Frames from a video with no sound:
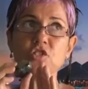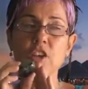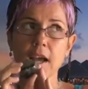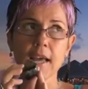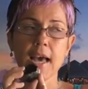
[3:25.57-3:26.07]

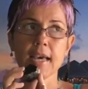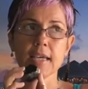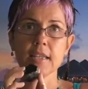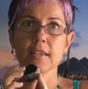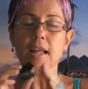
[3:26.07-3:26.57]

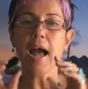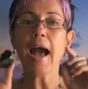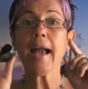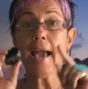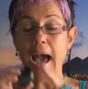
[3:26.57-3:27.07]
Shungite
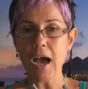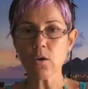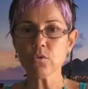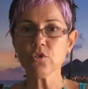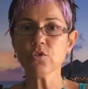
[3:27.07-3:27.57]

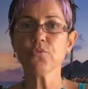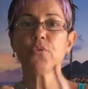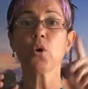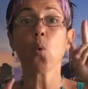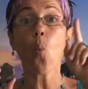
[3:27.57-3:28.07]
accounts
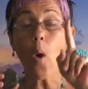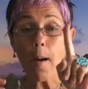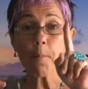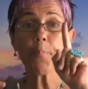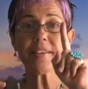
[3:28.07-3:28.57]
for
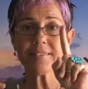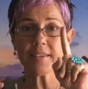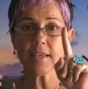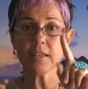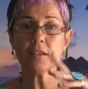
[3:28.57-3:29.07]

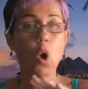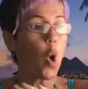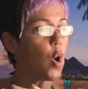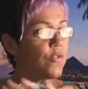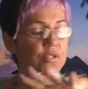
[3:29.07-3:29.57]
1%
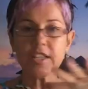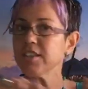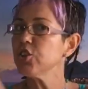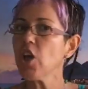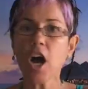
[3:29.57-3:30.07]
of the
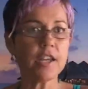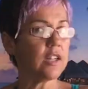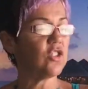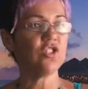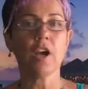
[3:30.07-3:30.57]

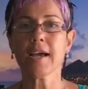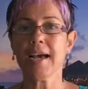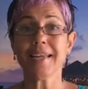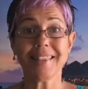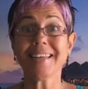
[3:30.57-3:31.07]
entire
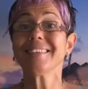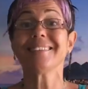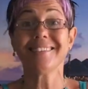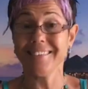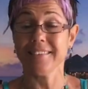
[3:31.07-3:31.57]
Shungite that
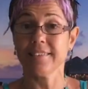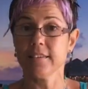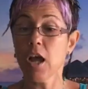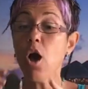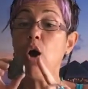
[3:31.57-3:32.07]
exists.
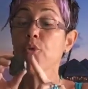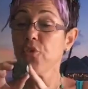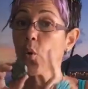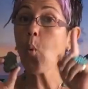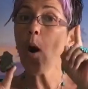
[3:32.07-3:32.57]

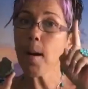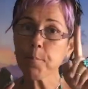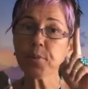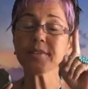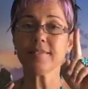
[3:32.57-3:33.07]
For
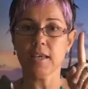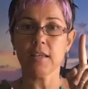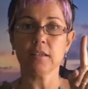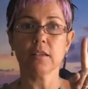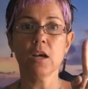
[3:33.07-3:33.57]

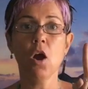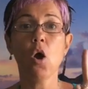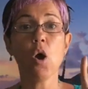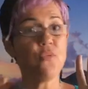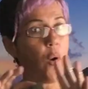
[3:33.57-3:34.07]
1%
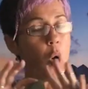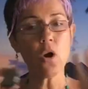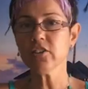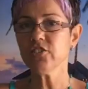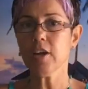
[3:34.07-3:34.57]
of
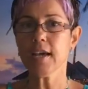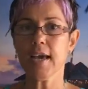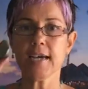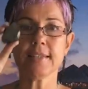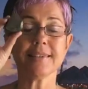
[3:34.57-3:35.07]
all
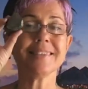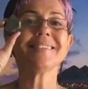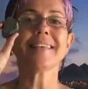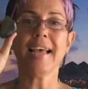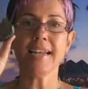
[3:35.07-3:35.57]
Shungite is
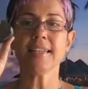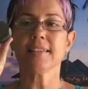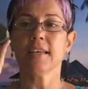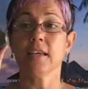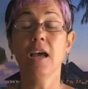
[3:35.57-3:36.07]

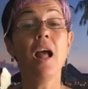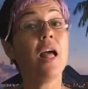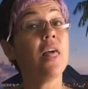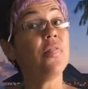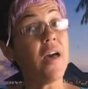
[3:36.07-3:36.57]
Elite.
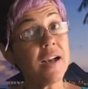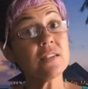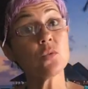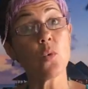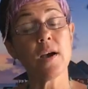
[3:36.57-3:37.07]

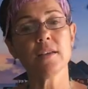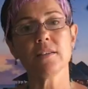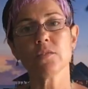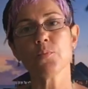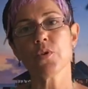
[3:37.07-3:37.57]
That's why
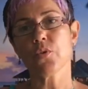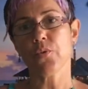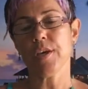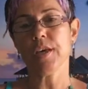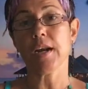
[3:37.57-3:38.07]
it's more
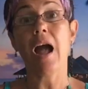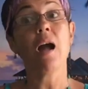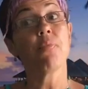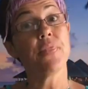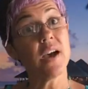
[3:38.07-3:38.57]
rare,
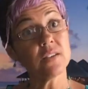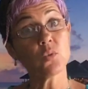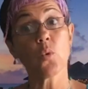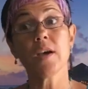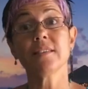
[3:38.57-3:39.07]
and that's
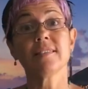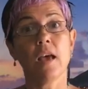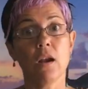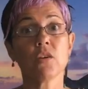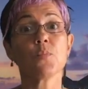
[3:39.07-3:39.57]
why it's a
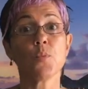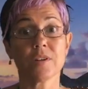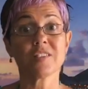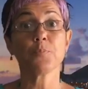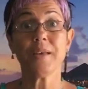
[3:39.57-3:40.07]
lot more
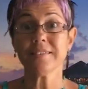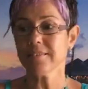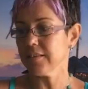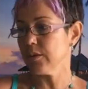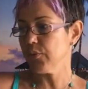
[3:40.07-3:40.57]

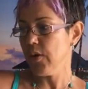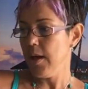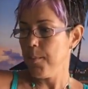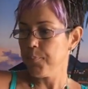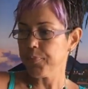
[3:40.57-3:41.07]
expensive
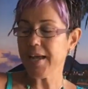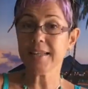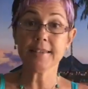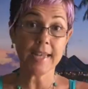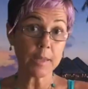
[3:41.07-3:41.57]
than
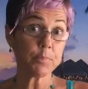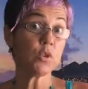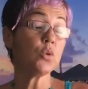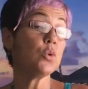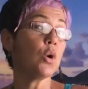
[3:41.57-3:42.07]
type
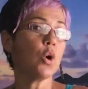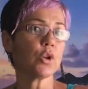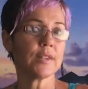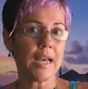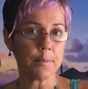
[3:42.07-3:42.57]
2 or
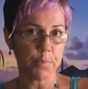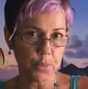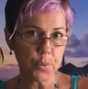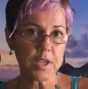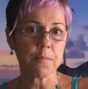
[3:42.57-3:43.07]
type
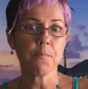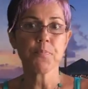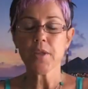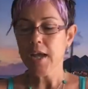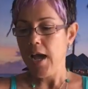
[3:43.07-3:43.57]
3.
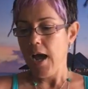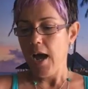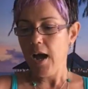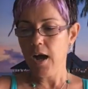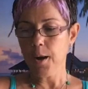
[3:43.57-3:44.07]

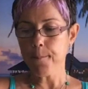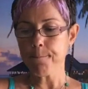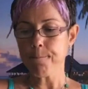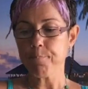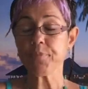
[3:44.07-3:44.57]

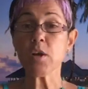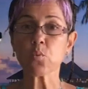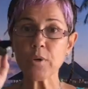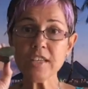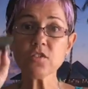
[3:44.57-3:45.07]
The
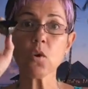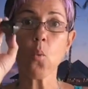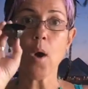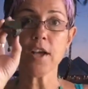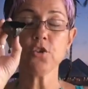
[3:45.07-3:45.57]
reason
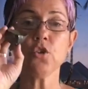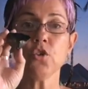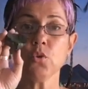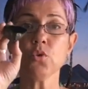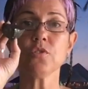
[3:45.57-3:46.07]
why you
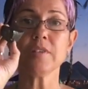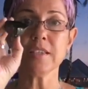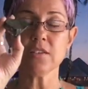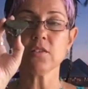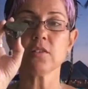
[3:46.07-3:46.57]
use
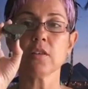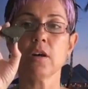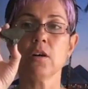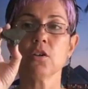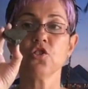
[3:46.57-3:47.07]
this
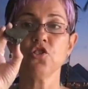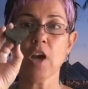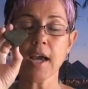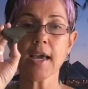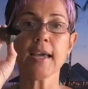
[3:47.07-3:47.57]

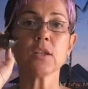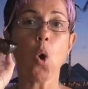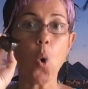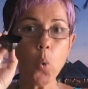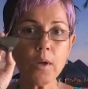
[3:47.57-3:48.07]
Shungite
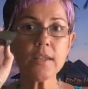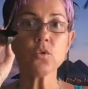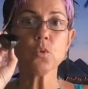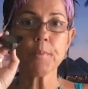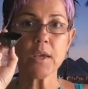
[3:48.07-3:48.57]
only
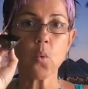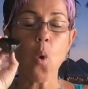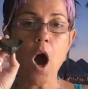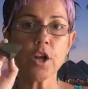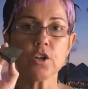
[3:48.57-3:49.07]
to make
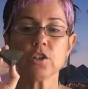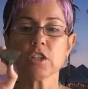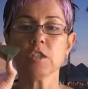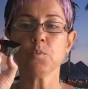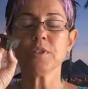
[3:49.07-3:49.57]
water
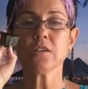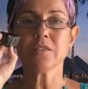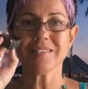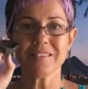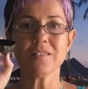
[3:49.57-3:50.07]
is
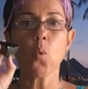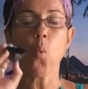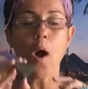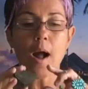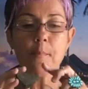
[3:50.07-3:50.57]
because it's the
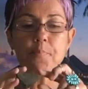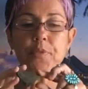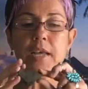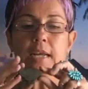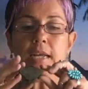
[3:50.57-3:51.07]
one,
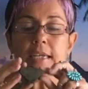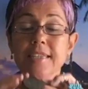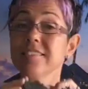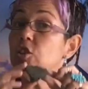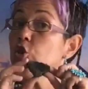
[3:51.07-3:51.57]

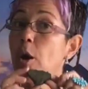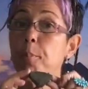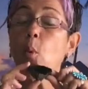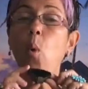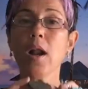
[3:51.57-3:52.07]
it's
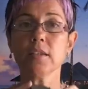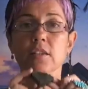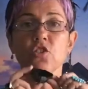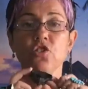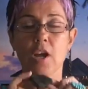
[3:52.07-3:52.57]
top
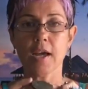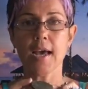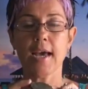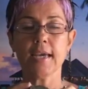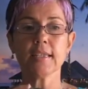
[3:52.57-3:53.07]
quality
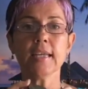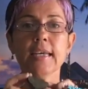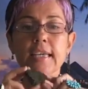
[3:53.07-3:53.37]
Shungite.